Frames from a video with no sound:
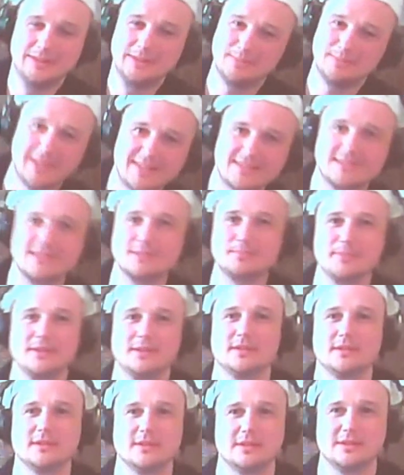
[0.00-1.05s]
mustn't
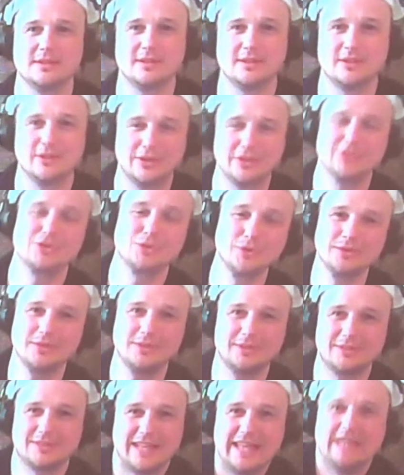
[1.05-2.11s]
be, uh, or
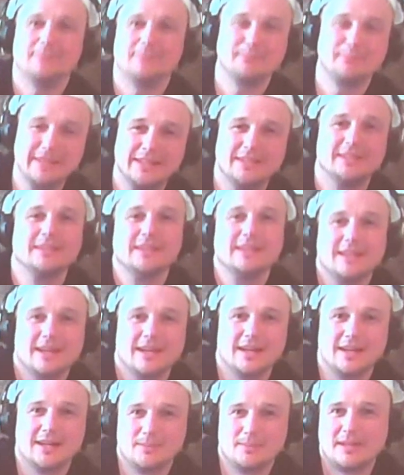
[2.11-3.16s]
should, can be
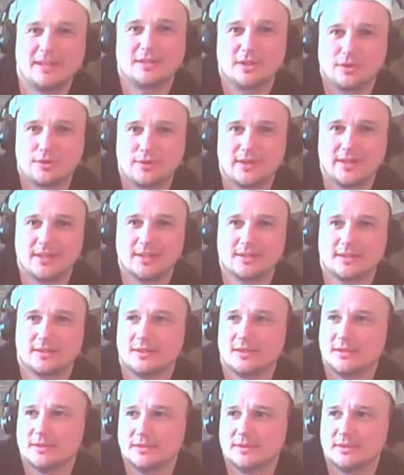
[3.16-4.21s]
uh, multi-threaded, uh,
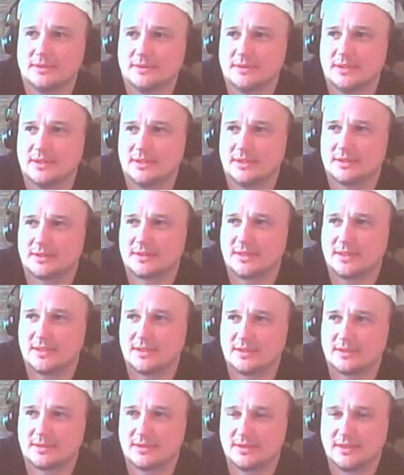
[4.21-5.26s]
uh, and,
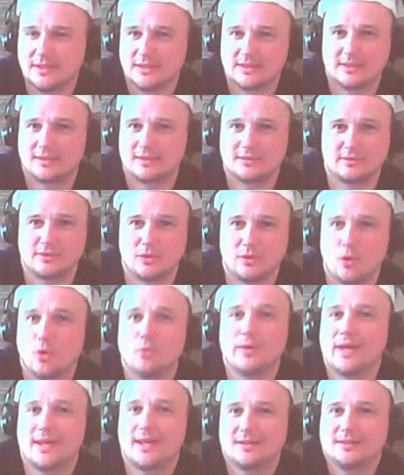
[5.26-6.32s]
and that all
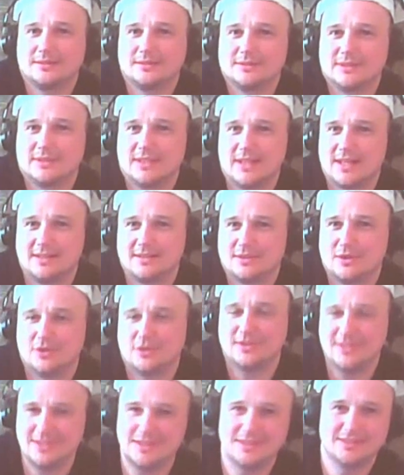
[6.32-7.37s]
we had
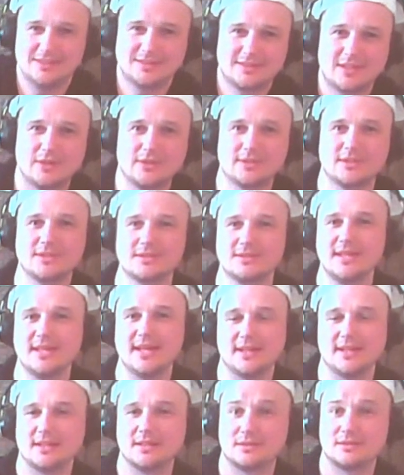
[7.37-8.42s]
not in DirectX
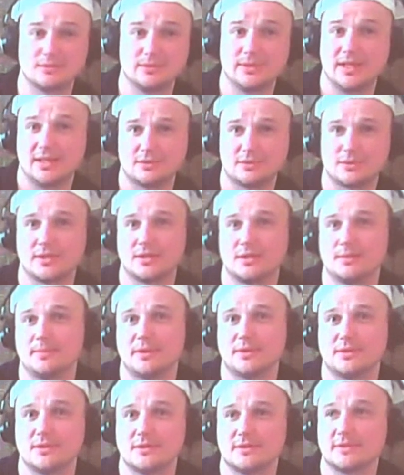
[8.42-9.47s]
9, and we had to care
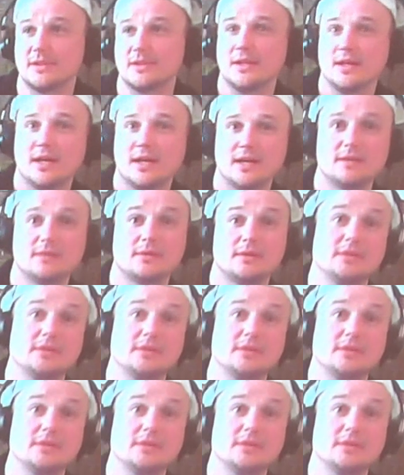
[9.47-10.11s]
about this, and